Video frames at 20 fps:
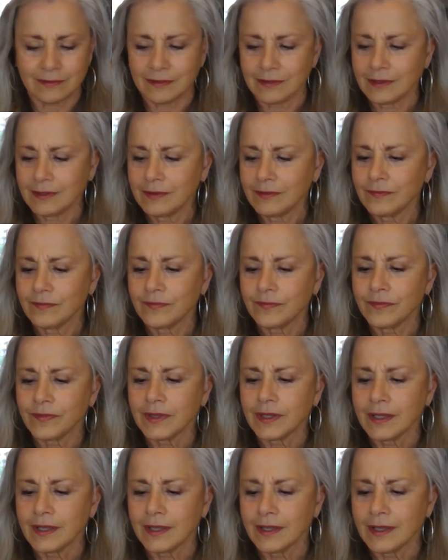
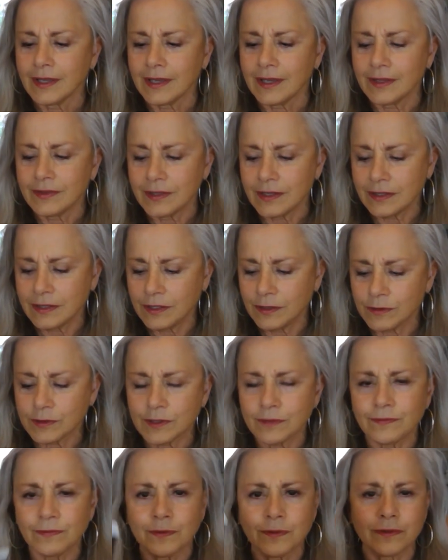And then
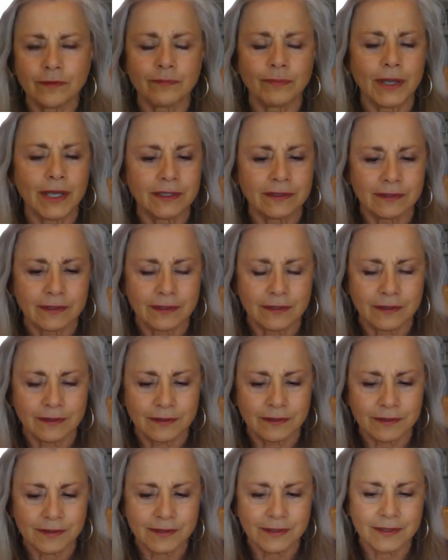here's the Four of
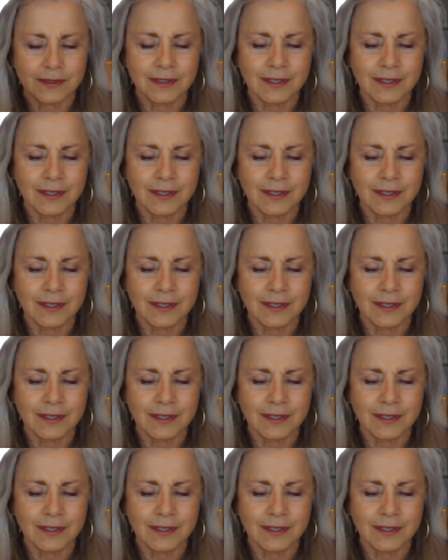Pentacles.